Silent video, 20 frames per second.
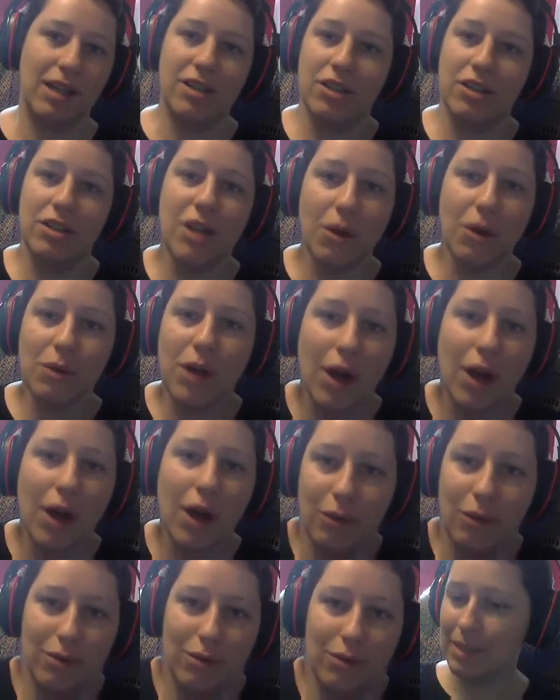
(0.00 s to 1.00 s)
I just don't
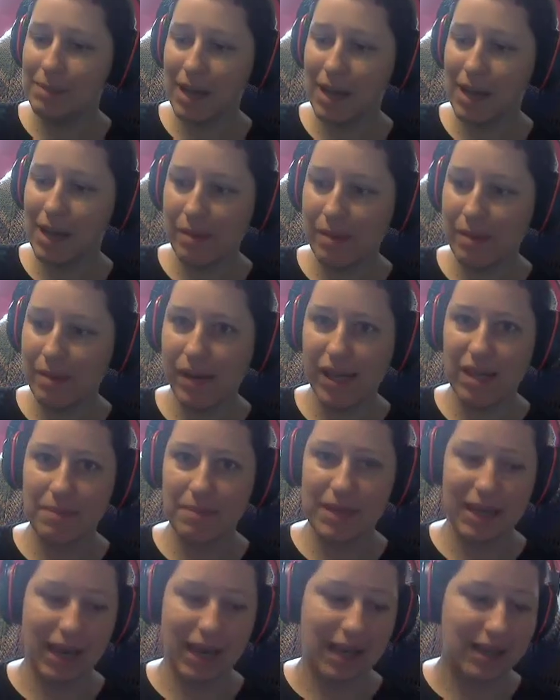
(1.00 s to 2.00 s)
know, but I'm happy to make
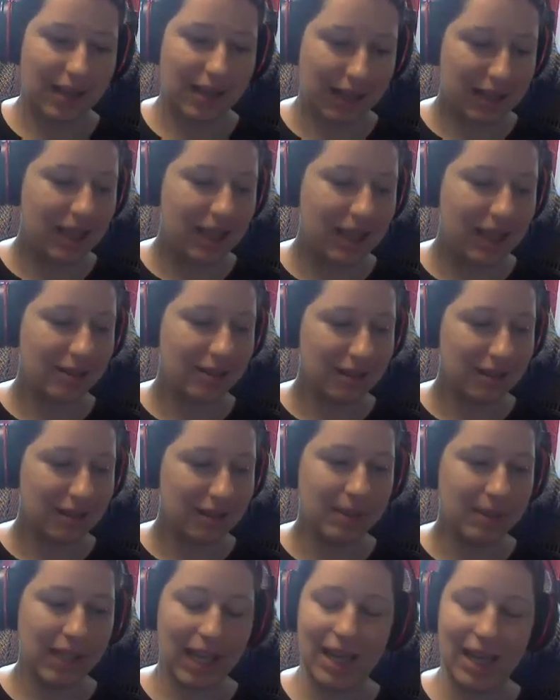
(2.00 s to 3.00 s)
them again. I think I,
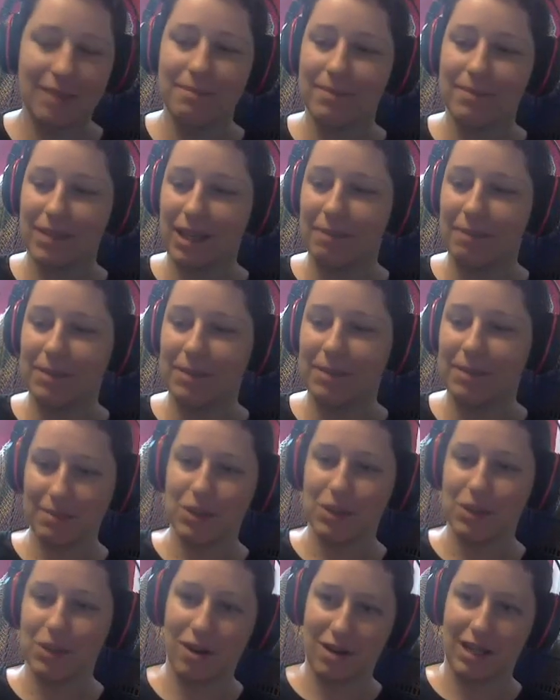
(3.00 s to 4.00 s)
am glad I'm, I'm glad
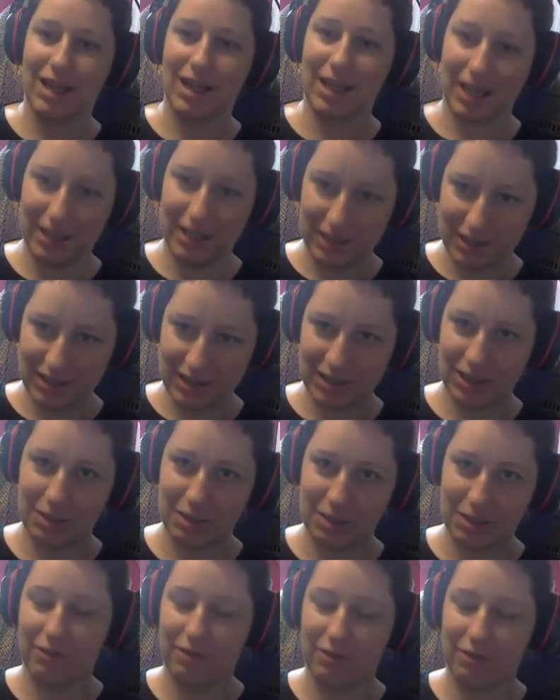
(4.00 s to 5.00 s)
I'm starting again. This is
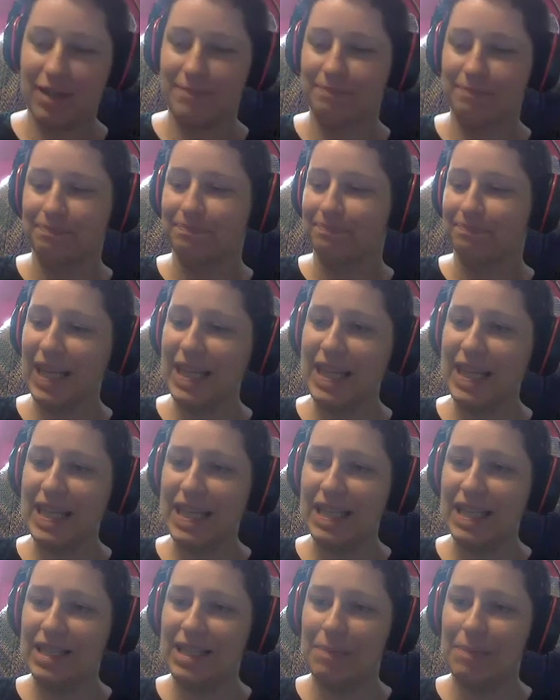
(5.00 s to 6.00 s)
going to be fun in
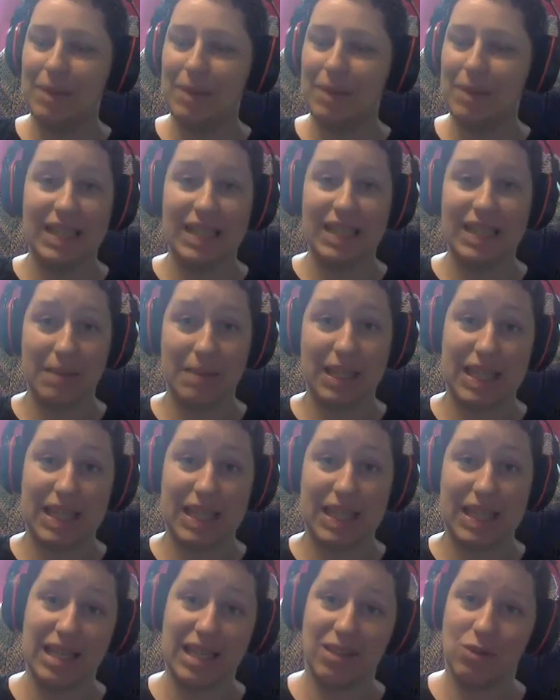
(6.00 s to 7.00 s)
these the pandemic
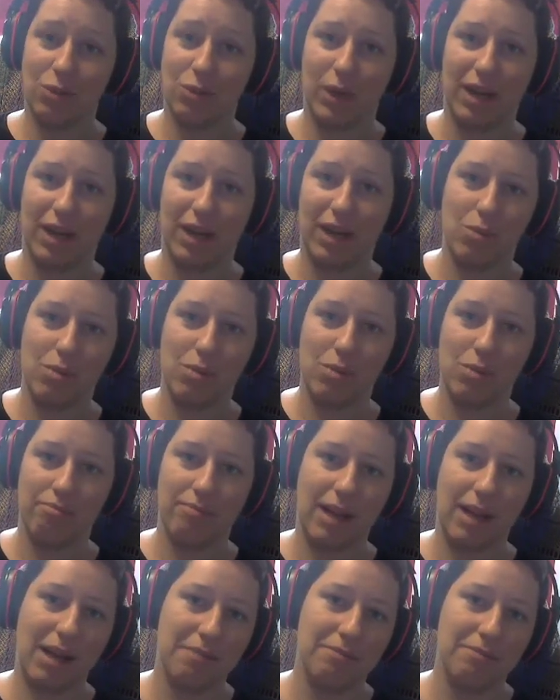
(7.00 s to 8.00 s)
days where
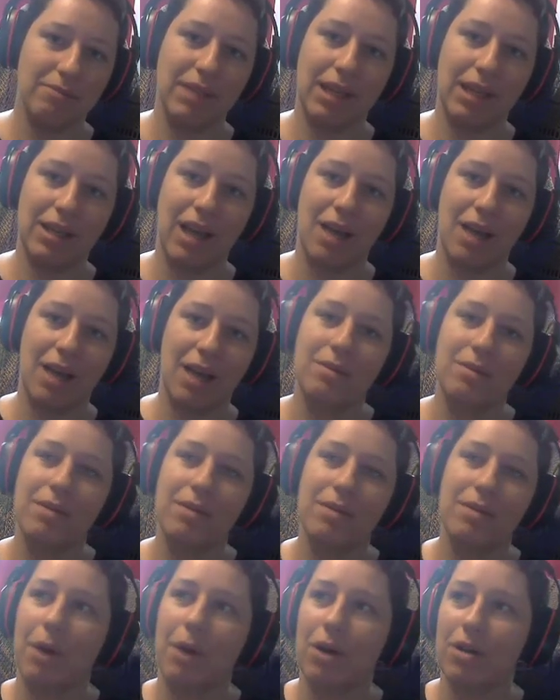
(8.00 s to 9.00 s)
I'm like I'm in
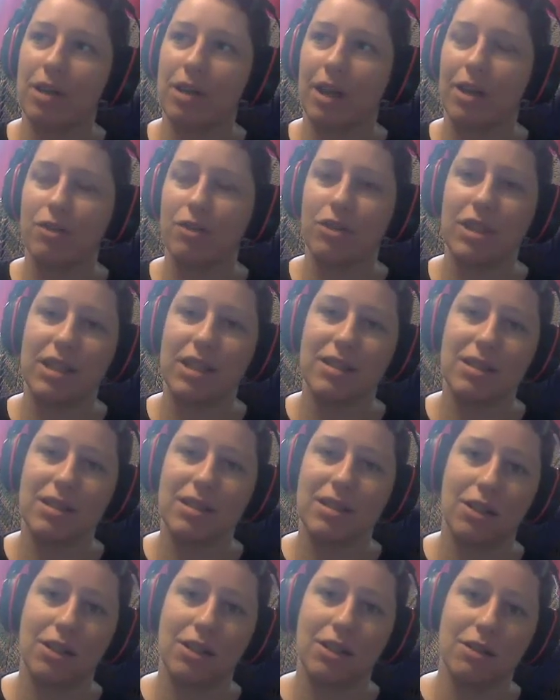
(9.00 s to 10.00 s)
the part of the country that's
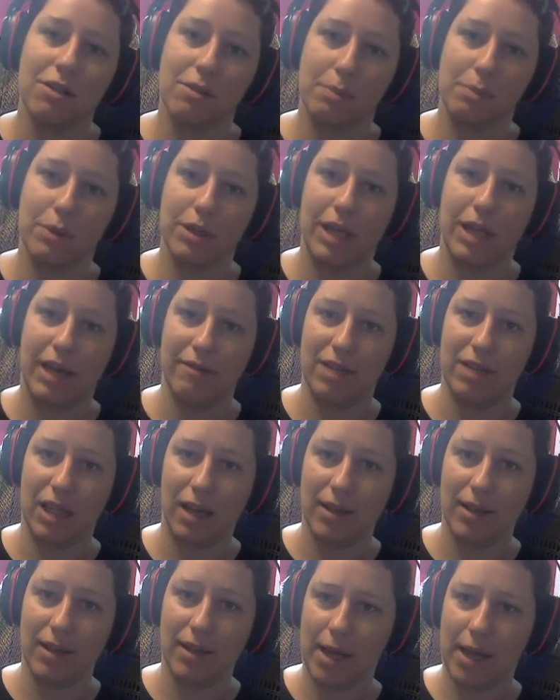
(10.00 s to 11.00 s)
still under a pretty heavy
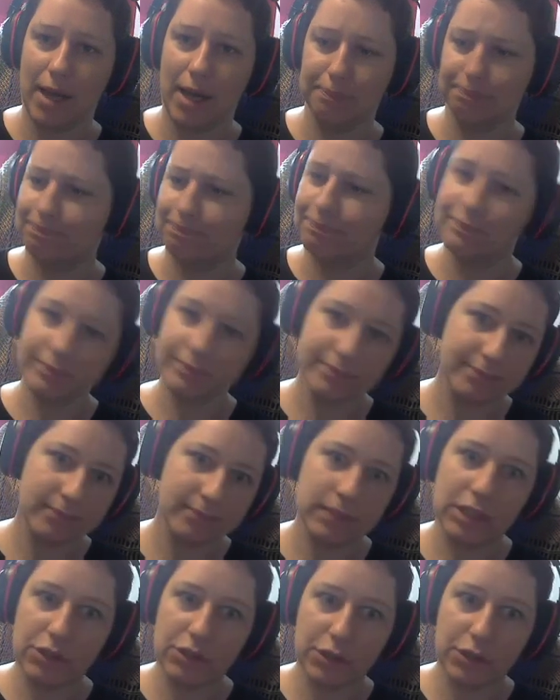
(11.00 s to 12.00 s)
lockdown,
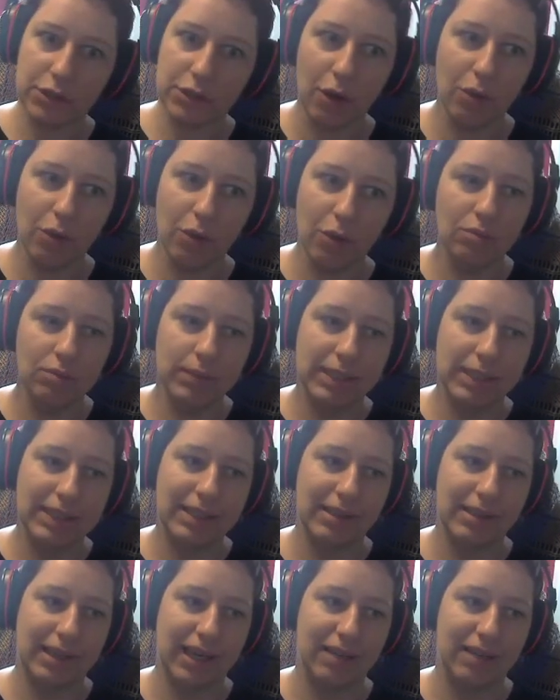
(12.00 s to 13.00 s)
so
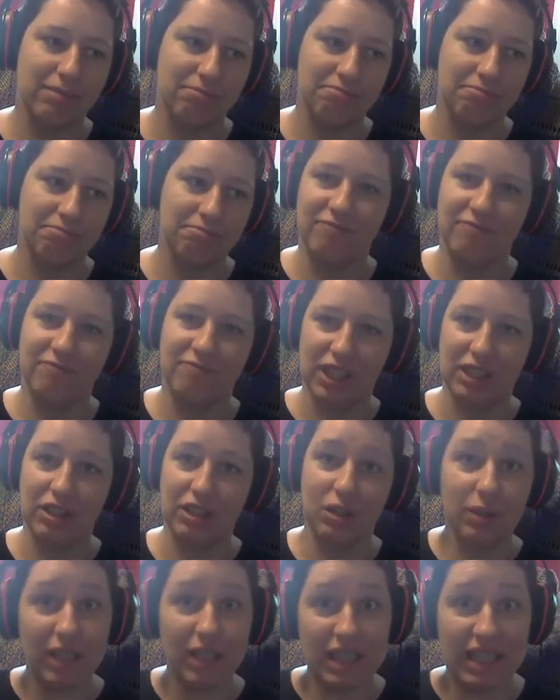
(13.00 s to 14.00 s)
we can't really
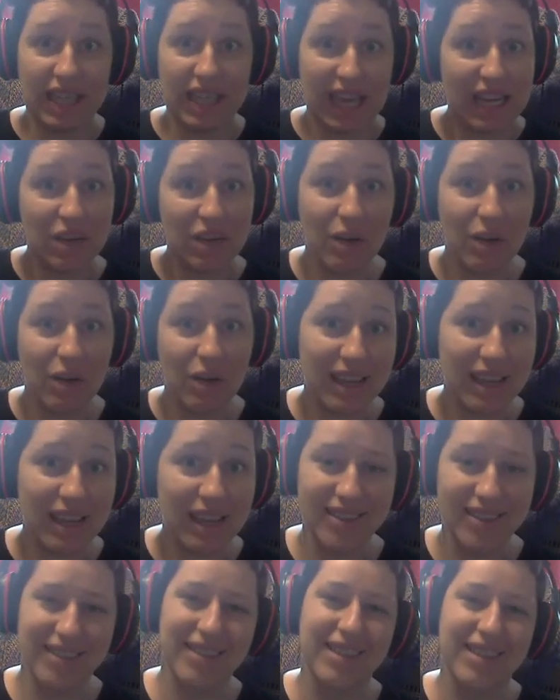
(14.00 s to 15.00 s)
do anything
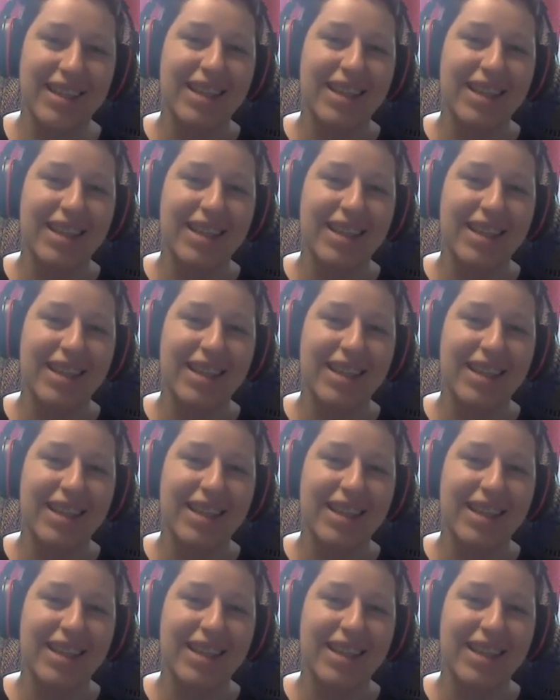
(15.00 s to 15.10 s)
anyway.